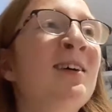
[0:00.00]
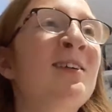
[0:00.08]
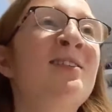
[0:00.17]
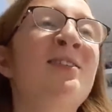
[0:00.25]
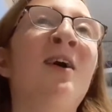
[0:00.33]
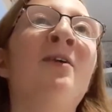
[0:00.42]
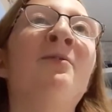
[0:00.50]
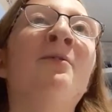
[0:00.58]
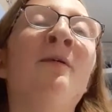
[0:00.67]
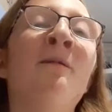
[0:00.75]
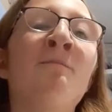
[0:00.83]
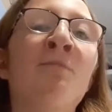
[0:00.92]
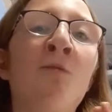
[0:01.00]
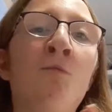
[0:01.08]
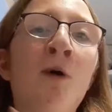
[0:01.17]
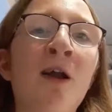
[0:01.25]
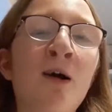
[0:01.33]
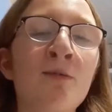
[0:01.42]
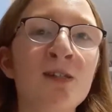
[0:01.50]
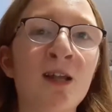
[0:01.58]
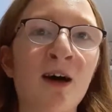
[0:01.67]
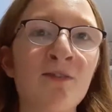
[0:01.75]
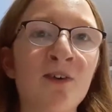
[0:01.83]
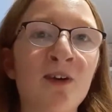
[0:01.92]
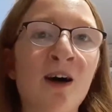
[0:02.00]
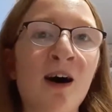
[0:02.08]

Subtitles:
So when I was 11,